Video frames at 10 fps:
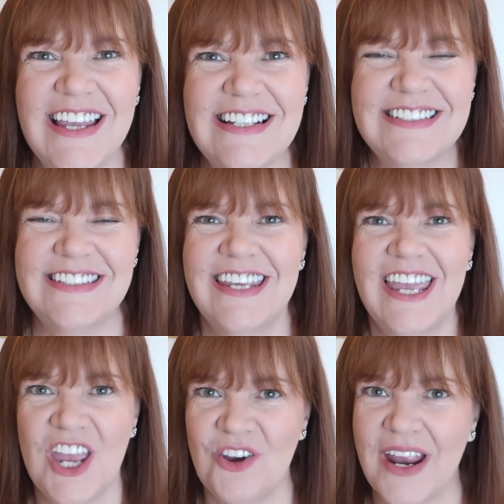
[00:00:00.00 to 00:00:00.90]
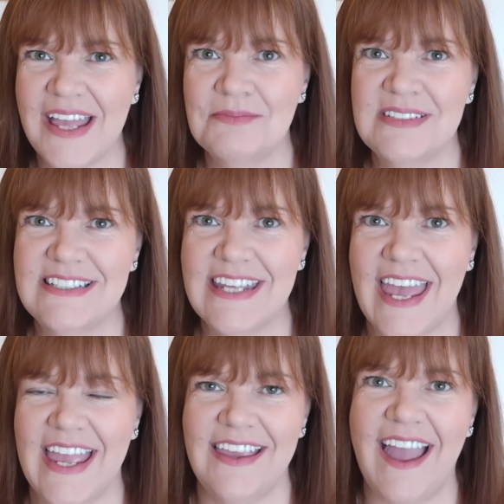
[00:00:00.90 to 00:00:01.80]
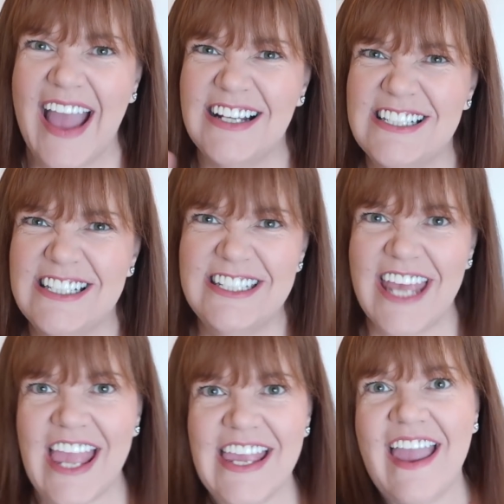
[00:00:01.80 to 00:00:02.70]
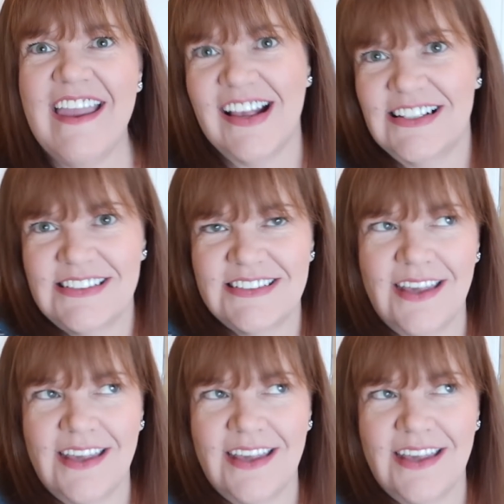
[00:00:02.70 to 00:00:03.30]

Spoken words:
guys, here I am today, and today is